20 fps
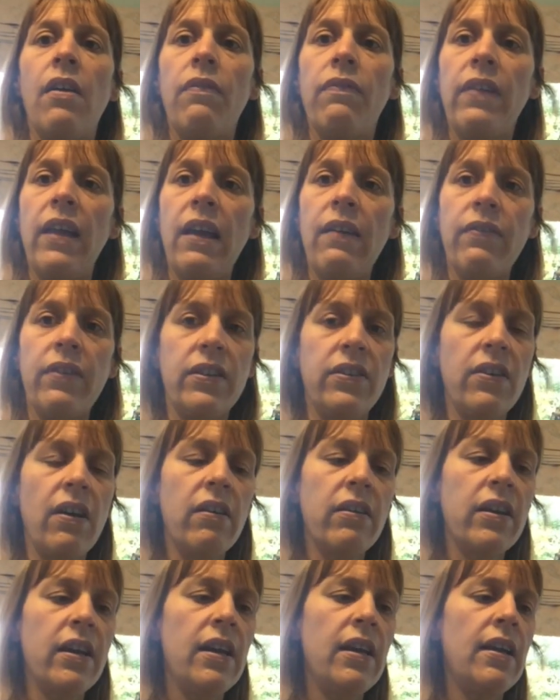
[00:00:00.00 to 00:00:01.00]
flavoured
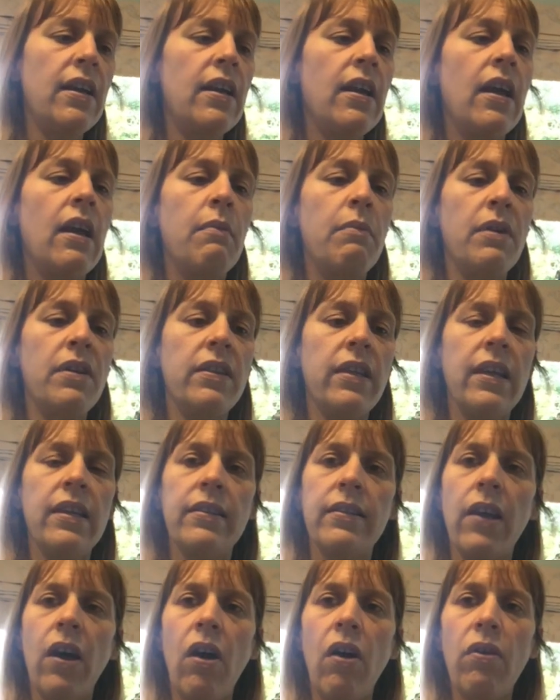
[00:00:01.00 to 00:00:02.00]
yogurt, but
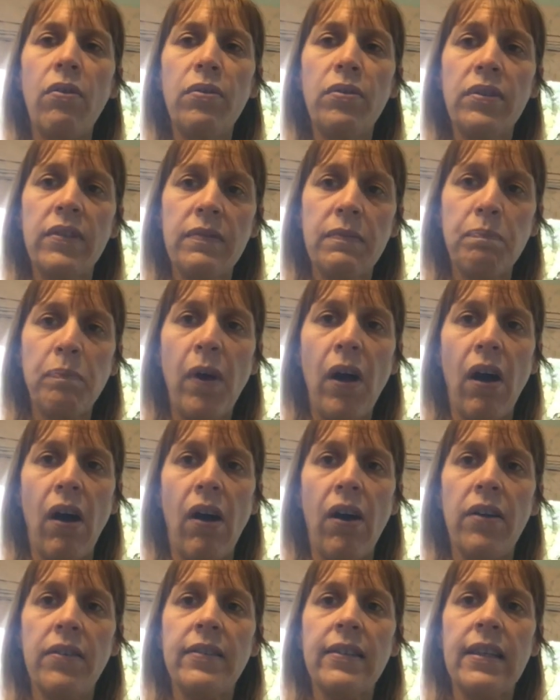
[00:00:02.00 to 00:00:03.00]
this whole
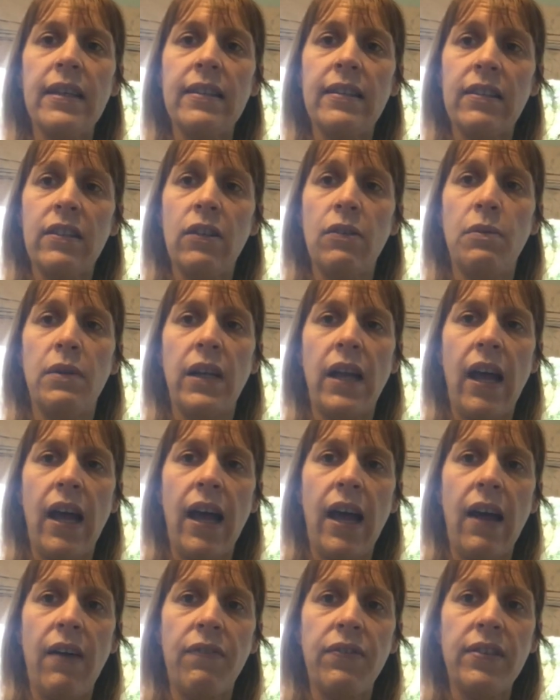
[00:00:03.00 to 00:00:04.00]
pot is
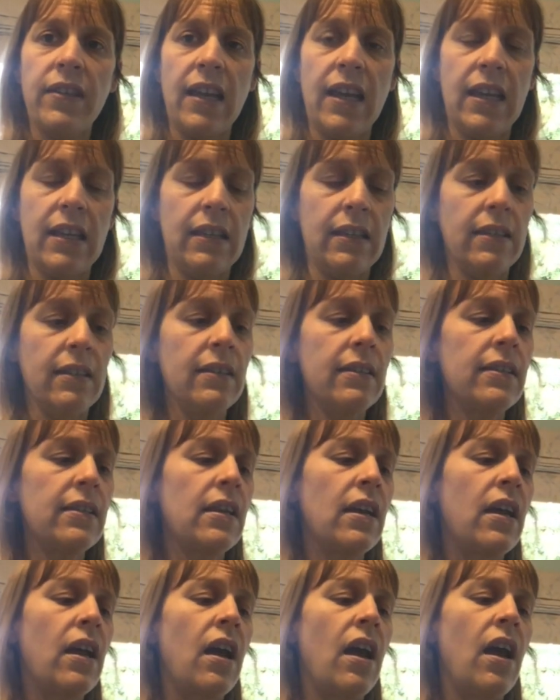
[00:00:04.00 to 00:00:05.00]
2.5 sins,
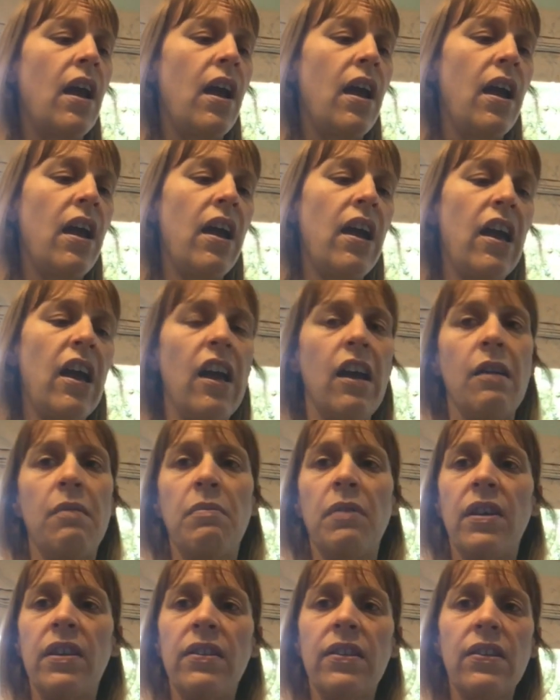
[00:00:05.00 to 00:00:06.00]

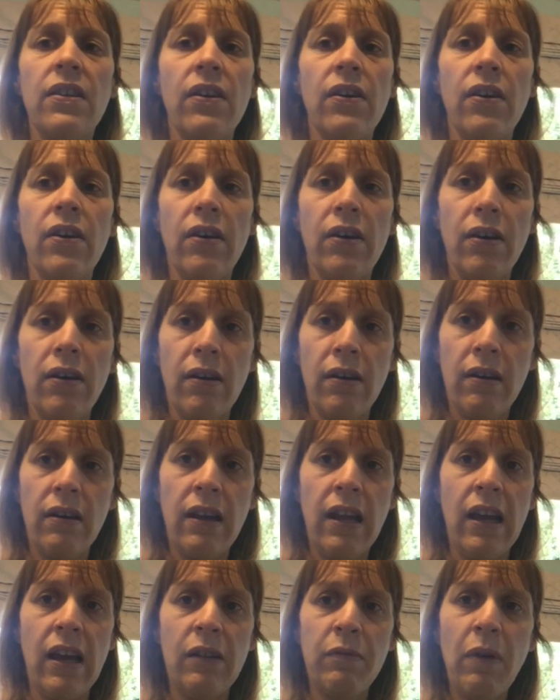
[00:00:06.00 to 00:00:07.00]
so
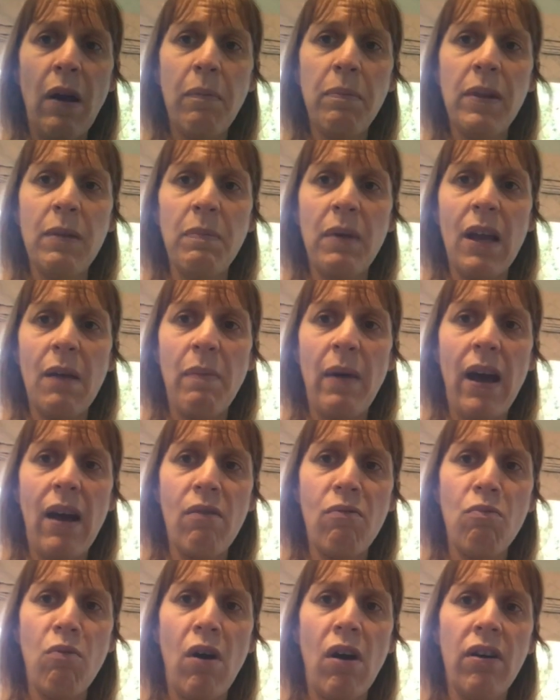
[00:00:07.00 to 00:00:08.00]
it'd probably be
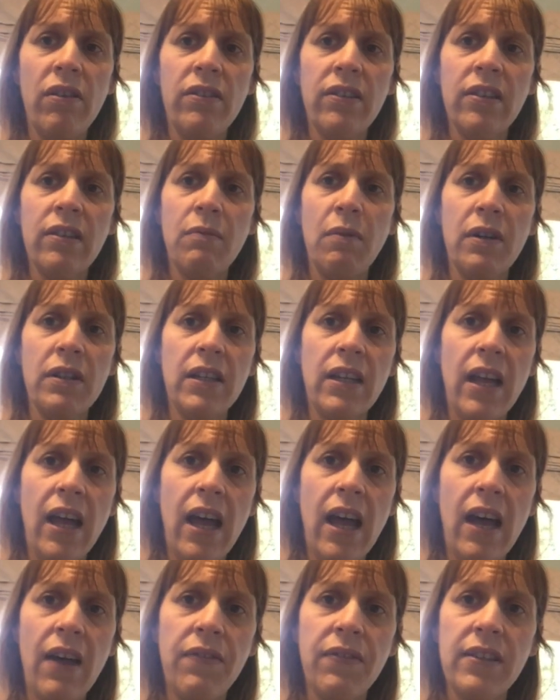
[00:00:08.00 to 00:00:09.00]
about 1 to
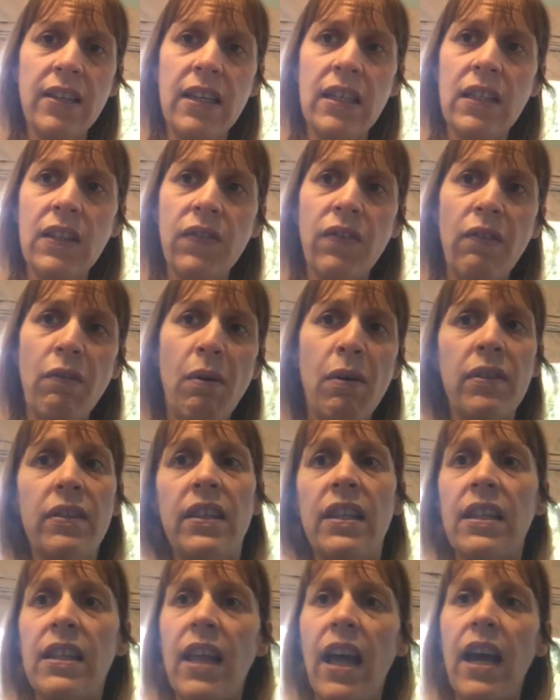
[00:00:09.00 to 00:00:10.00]
1.5 sins for what's
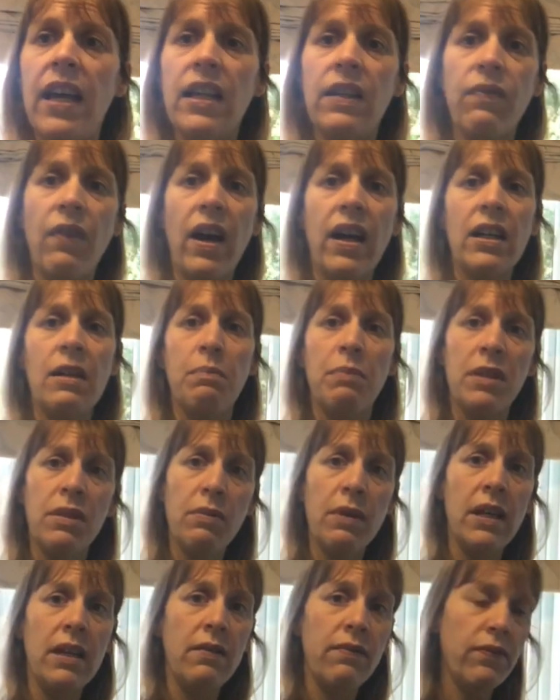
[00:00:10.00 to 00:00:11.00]
in there divided
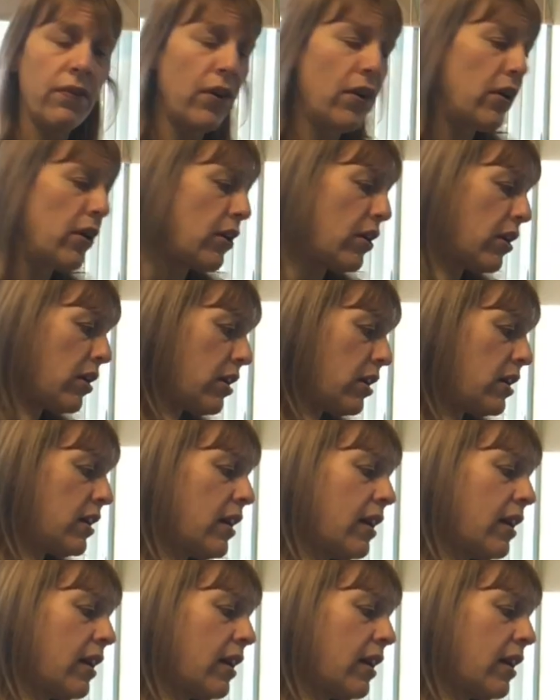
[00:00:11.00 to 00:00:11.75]
between four,